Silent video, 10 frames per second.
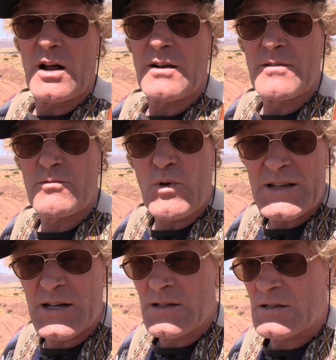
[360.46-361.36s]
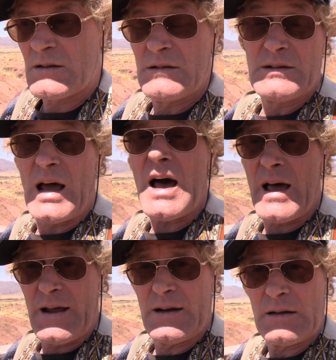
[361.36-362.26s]
all of the residents
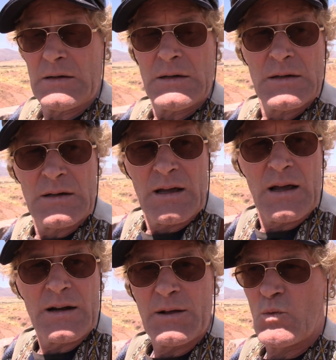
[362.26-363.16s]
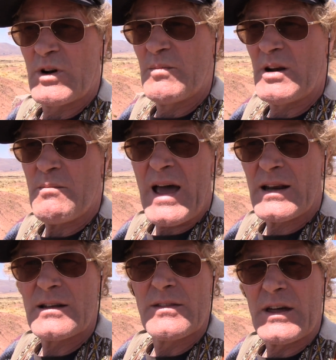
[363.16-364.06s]
died, and it would have been
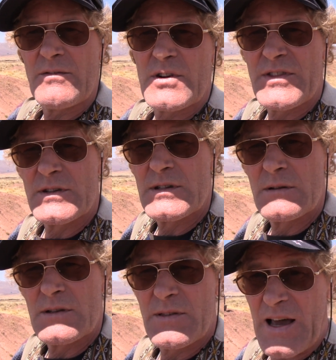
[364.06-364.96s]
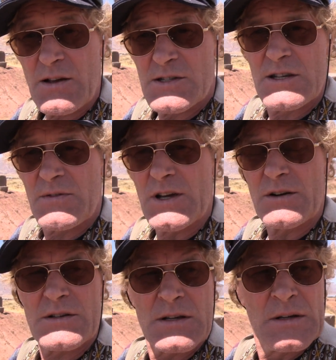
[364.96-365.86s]
abandoned then for th thousands of
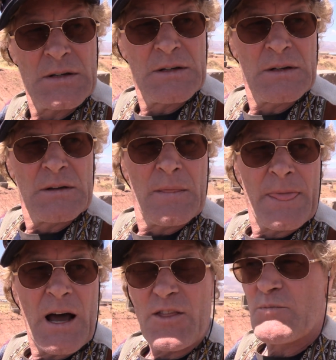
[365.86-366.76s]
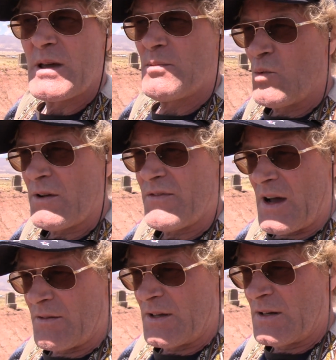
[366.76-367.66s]
years. Other people would have
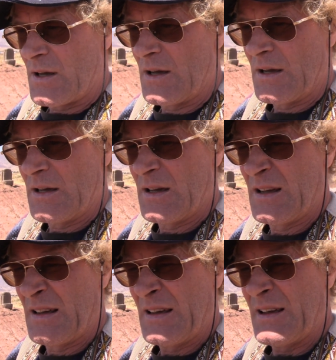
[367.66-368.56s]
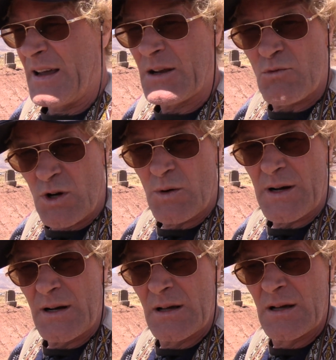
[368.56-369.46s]
found it in
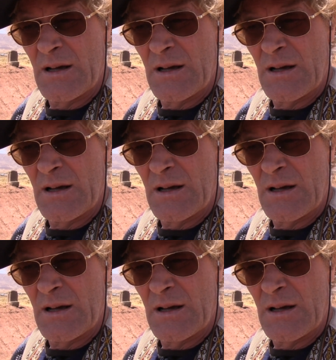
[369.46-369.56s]
ruin,